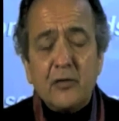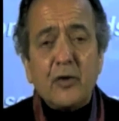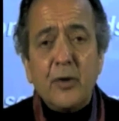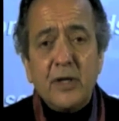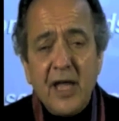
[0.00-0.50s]

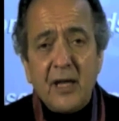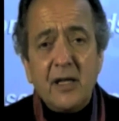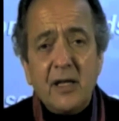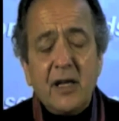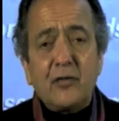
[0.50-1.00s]
again,
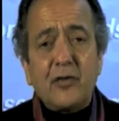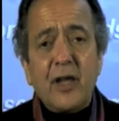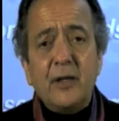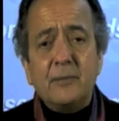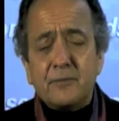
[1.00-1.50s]
it's
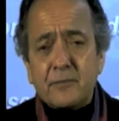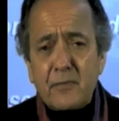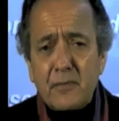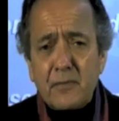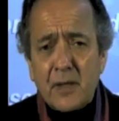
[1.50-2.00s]
a
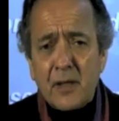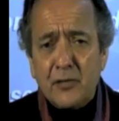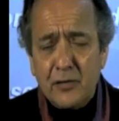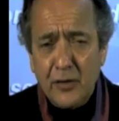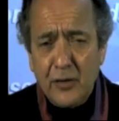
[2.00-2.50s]
it's a
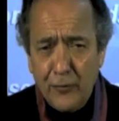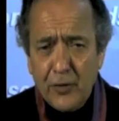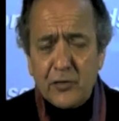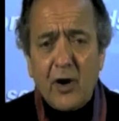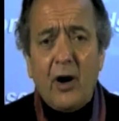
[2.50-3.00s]

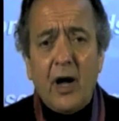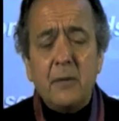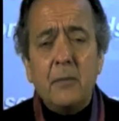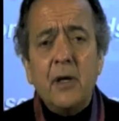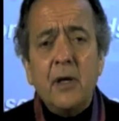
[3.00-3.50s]
different
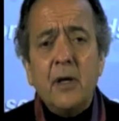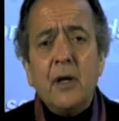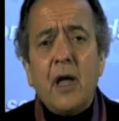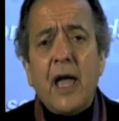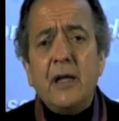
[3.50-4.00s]
time,
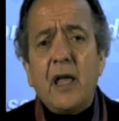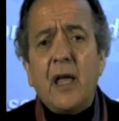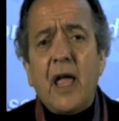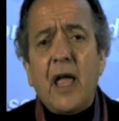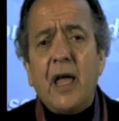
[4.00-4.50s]
and
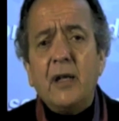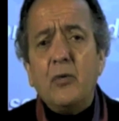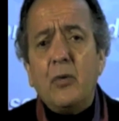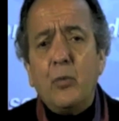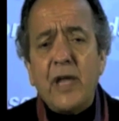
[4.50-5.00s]
and
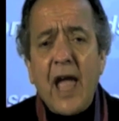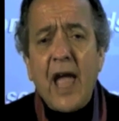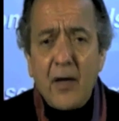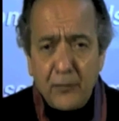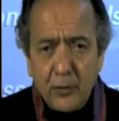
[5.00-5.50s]
we
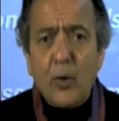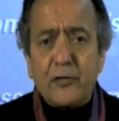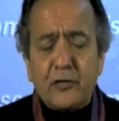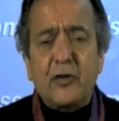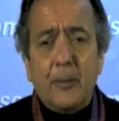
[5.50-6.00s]
have
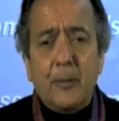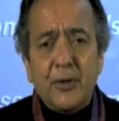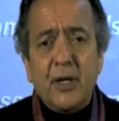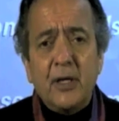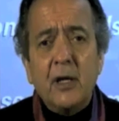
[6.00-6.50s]
lost
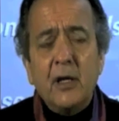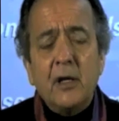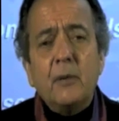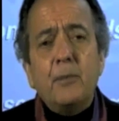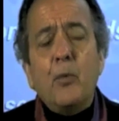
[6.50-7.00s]
something,
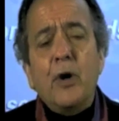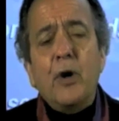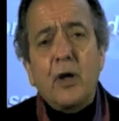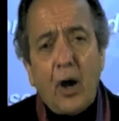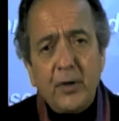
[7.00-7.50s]
but we're
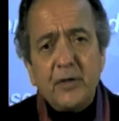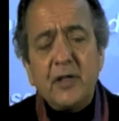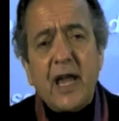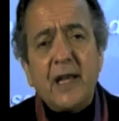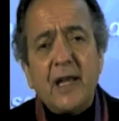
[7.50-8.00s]
going to
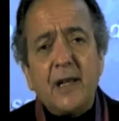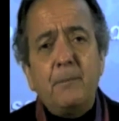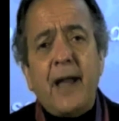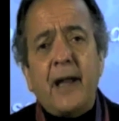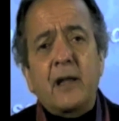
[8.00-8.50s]
gain it
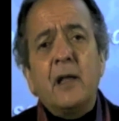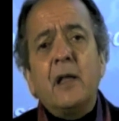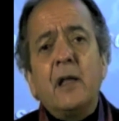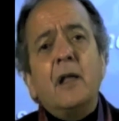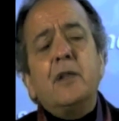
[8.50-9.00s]
back.
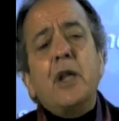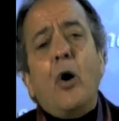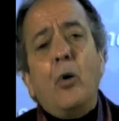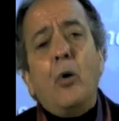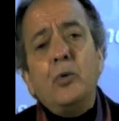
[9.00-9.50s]
The
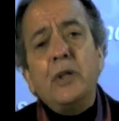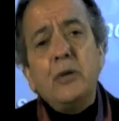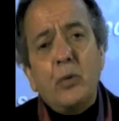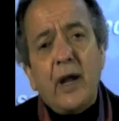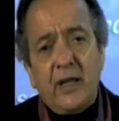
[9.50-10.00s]
only
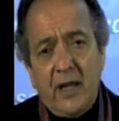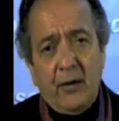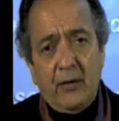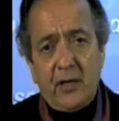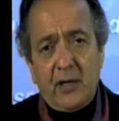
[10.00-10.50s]
way,
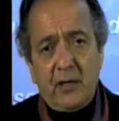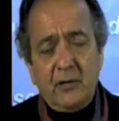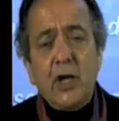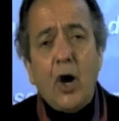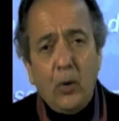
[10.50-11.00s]
Eric,
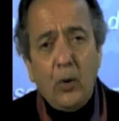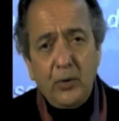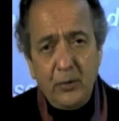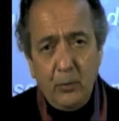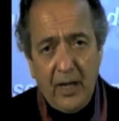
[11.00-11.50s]
the
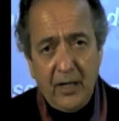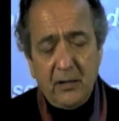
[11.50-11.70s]
only way